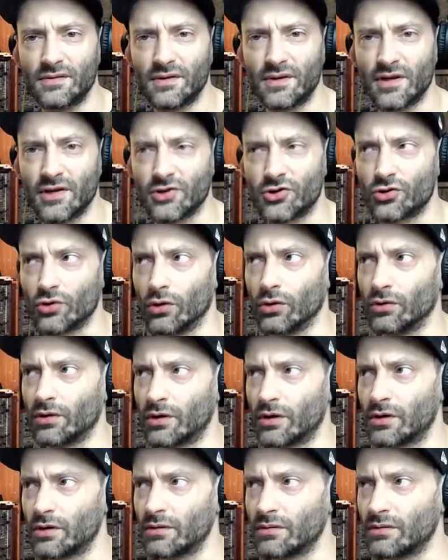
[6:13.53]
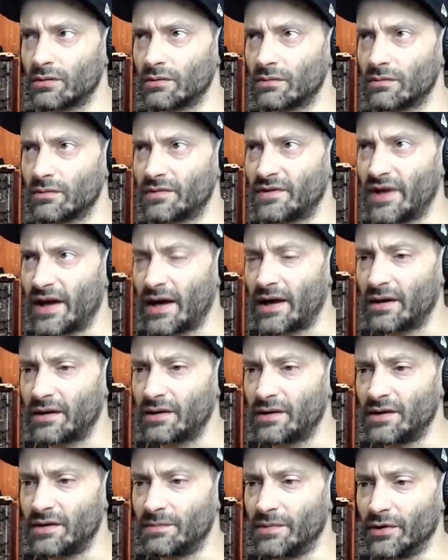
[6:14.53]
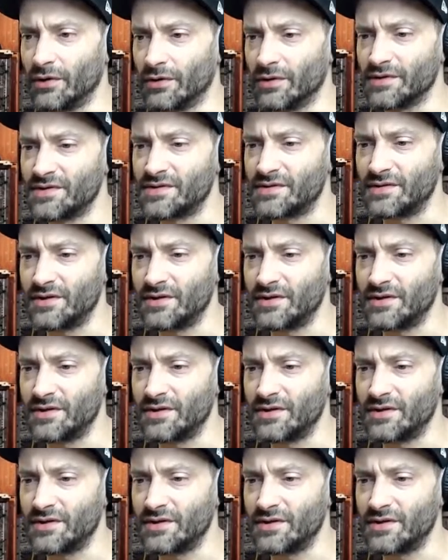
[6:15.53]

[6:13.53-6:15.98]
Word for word: controller that he builds.